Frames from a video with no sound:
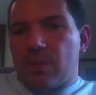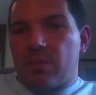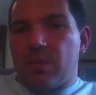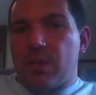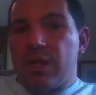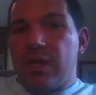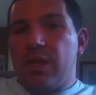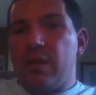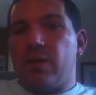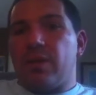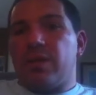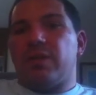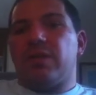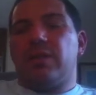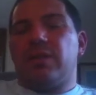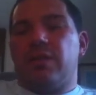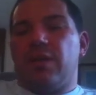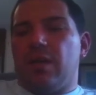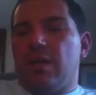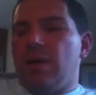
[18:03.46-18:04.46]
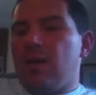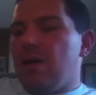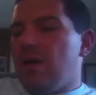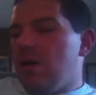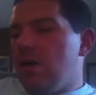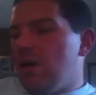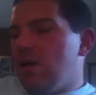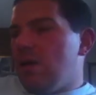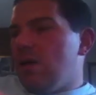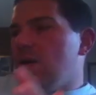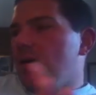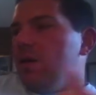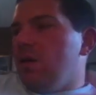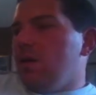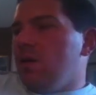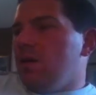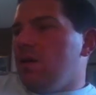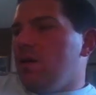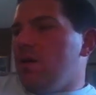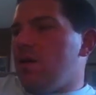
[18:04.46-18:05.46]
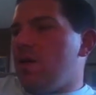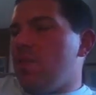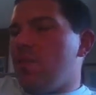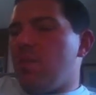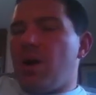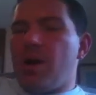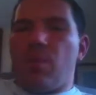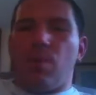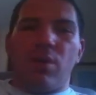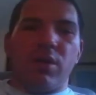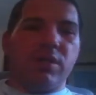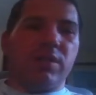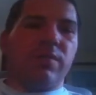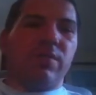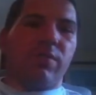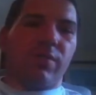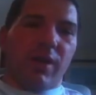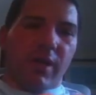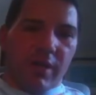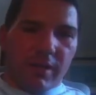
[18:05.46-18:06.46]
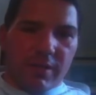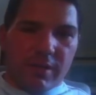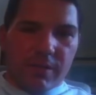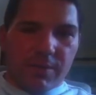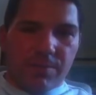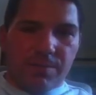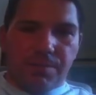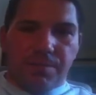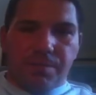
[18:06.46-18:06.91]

But anyways, my words of advice: